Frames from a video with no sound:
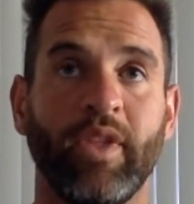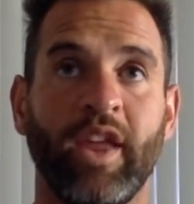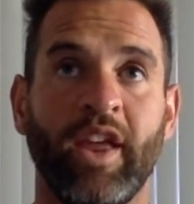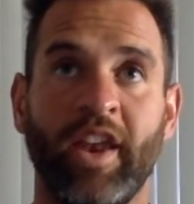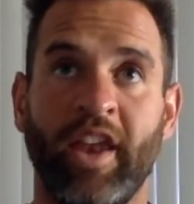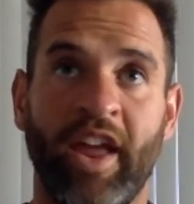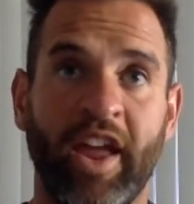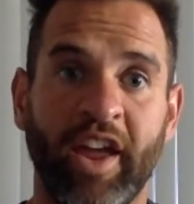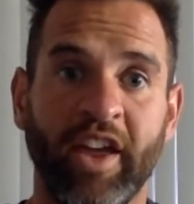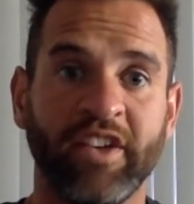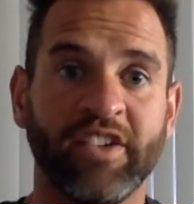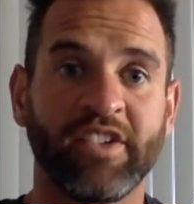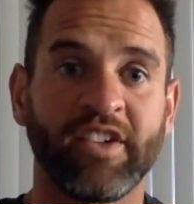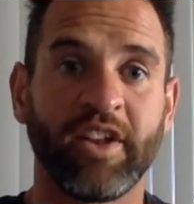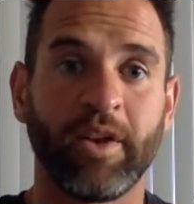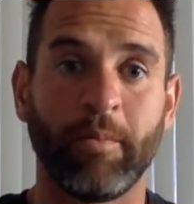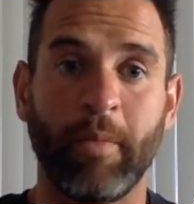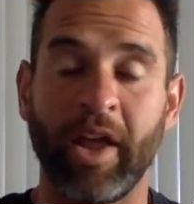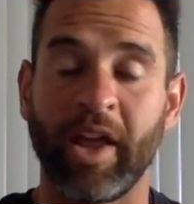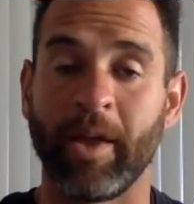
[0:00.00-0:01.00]
enhance
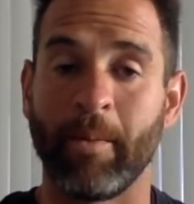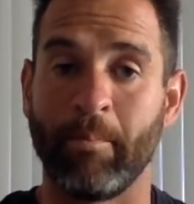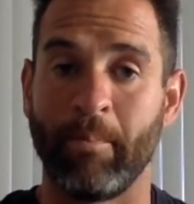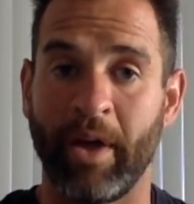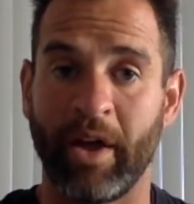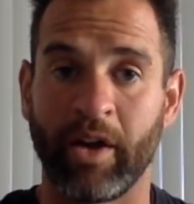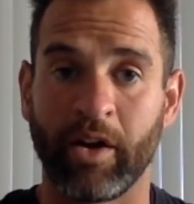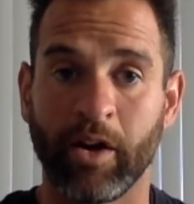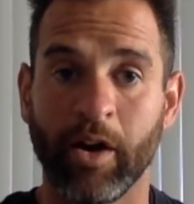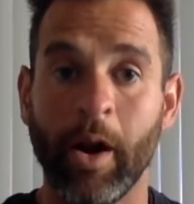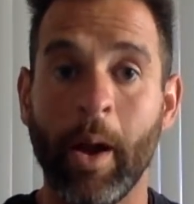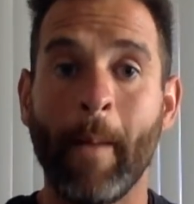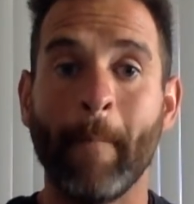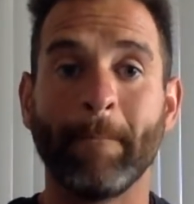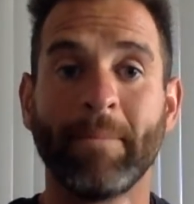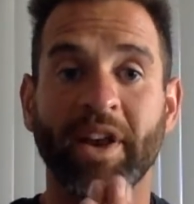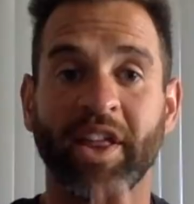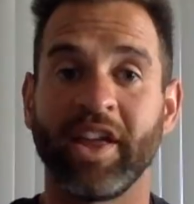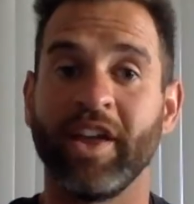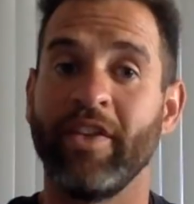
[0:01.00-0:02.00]
it and make it better.
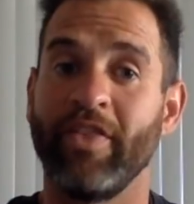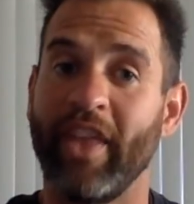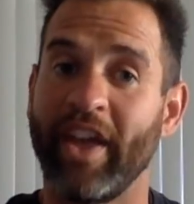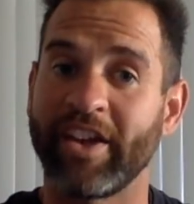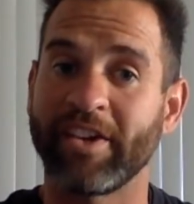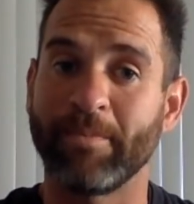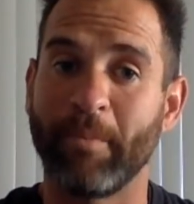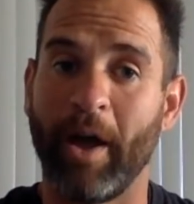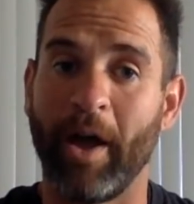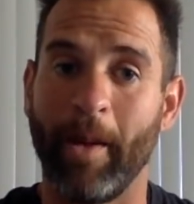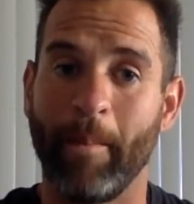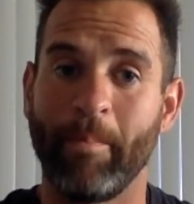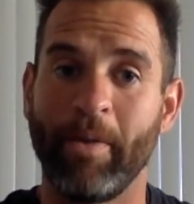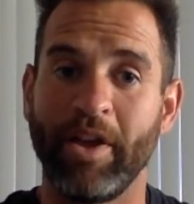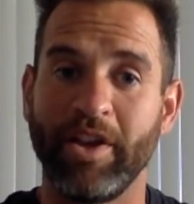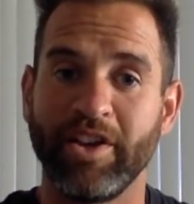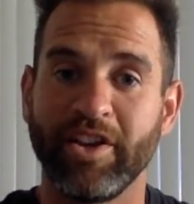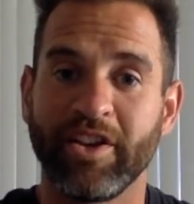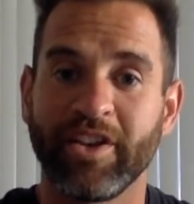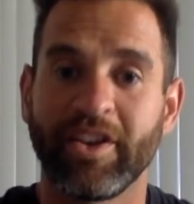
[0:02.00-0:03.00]
But again, that's my
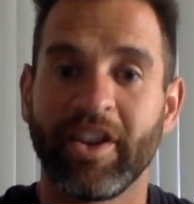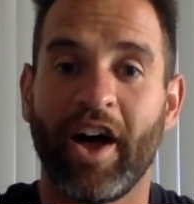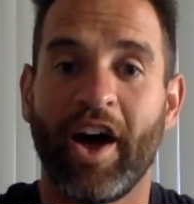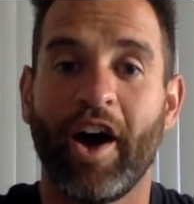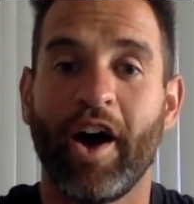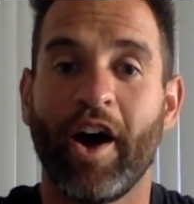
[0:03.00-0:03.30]
opinion.